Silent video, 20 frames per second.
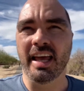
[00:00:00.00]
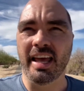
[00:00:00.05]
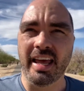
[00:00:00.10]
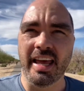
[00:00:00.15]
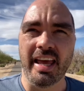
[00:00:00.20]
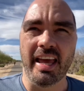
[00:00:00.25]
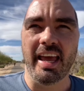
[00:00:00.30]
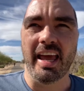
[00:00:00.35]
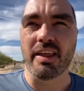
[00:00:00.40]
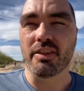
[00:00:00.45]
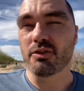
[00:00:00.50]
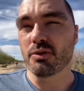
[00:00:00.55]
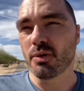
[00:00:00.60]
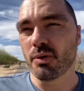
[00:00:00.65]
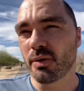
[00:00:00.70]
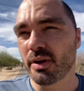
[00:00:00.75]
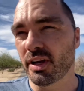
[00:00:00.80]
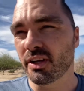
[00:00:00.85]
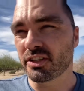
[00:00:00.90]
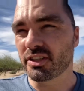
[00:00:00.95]
and through a
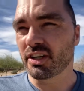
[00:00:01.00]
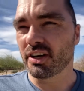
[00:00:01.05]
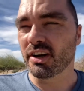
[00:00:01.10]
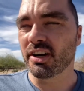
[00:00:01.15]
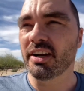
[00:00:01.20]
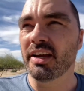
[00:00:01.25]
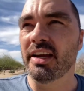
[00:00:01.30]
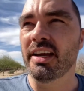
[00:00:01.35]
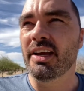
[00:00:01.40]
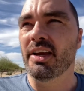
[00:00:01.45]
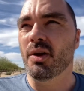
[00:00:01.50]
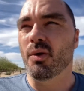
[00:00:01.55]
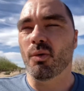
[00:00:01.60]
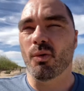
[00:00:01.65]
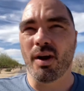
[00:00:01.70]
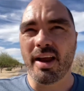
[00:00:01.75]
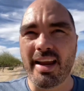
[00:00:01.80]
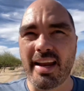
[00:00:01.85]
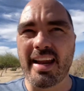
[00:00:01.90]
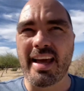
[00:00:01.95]
realtor
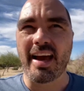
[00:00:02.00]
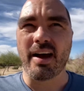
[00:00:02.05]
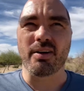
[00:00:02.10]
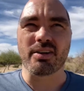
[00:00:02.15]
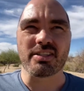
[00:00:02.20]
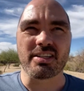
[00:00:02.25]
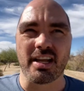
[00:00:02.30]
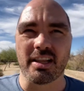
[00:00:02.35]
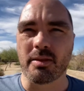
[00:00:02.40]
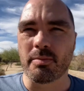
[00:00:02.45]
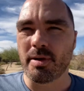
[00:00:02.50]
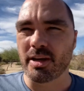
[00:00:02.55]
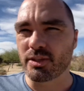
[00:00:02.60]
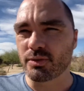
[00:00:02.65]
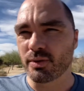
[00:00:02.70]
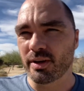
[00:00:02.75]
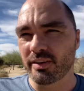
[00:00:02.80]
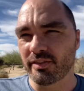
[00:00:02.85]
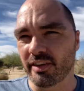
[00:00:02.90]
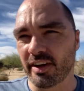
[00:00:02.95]
right now is not the best way
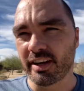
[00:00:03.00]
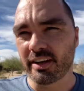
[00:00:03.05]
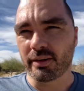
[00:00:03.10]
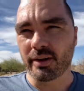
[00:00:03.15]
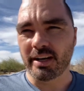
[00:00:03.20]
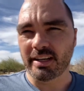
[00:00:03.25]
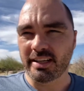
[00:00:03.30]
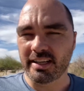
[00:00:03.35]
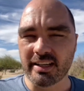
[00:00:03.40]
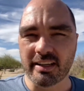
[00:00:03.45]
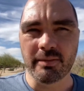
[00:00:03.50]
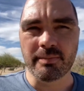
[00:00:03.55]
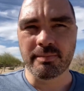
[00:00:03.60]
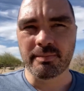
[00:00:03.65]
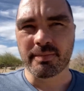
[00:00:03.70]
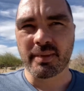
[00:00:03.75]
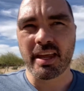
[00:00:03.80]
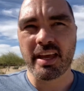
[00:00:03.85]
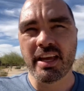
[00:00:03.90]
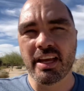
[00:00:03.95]
to find a great deal.
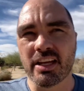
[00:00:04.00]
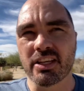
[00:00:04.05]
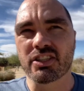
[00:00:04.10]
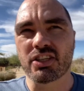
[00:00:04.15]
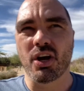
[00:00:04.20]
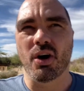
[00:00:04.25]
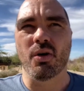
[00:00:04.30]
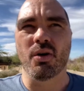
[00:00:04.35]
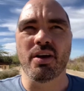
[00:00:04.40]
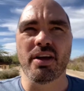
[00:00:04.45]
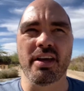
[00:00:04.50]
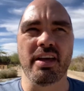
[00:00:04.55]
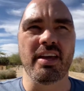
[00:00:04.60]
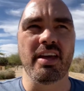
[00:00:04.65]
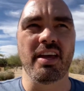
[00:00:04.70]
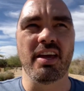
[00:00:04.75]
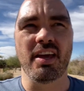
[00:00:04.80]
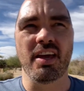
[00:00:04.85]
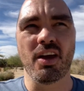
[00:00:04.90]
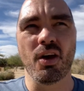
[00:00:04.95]
So
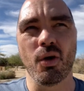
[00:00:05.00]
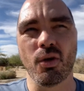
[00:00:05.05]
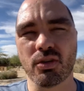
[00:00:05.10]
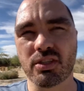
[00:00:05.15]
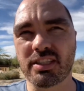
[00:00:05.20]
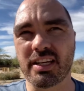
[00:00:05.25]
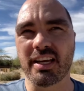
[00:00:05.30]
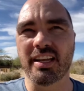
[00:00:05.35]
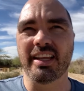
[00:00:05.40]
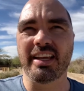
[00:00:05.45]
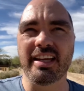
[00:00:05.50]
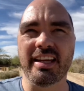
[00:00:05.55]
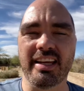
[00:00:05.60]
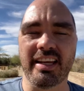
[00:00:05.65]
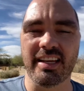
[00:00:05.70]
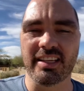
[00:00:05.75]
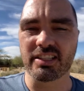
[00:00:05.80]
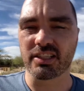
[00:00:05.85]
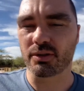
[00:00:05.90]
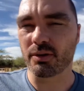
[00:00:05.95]
wholesaling is
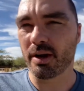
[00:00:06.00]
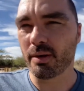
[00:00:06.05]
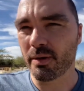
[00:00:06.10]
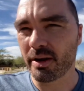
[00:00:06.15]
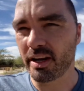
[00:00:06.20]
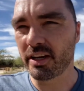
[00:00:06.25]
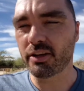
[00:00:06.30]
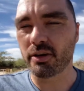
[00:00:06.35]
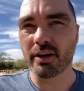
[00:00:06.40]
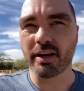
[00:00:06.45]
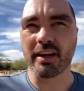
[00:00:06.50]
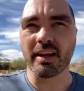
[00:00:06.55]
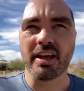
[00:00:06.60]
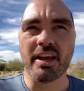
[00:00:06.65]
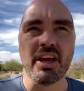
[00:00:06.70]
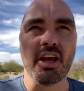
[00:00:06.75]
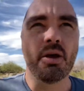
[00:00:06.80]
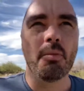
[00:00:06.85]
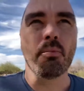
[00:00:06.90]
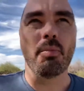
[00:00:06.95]
a great way to do it.
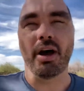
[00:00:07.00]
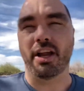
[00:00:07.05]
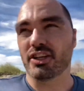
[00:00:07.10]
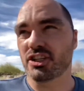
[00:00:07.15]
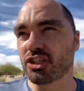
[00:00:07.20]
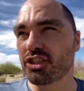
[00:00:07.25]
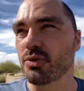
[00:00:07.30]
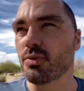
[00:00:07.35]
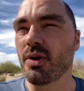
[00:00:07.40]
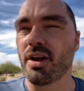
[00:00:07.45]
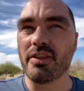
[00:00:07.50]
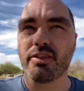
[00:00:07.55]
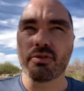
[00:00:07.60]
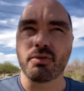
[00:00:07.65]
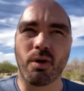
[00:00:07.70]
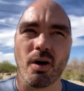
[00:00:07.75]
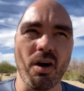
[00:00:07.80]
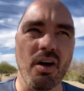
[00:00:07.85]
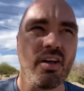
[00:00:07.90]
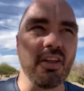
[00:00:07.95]
But just to run through
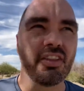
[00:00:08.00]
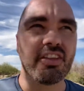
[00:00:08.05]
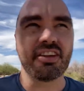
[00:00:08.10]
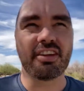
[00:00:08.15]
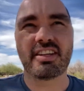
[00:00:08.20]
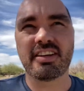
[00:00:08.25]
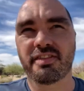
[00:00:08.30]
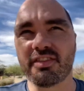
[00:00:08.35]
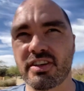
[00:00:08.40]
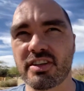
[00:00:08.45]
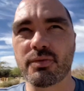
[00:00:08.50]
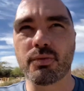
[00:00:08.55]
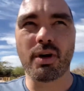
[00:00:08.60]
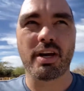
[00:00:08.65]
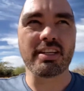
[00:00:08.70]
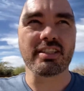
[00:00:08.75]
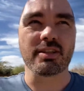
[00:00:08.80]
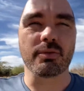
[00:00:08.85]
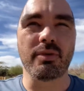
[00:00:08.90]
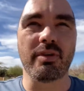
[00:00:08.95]
all the different ways
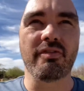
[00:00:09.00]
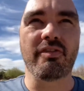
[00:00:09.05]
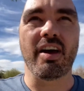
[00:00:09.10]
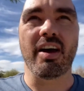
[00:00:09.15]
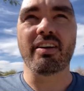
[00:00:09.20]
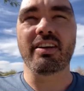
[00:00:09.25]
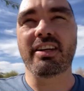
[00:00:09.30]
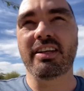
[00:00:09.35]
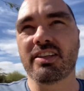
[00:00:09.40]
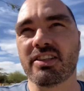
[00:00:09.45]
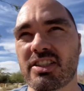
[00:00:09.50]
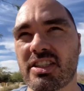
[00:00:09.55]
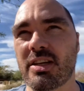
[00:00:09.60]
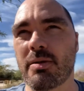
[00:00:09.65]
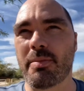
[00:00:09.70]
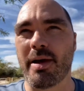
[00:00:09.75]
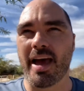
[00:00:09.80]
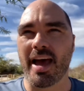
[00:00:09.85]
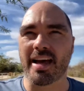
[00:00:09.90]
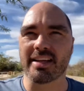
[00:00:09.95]
that we found deals in the
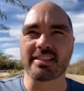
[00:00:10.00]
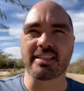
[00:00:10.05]
past,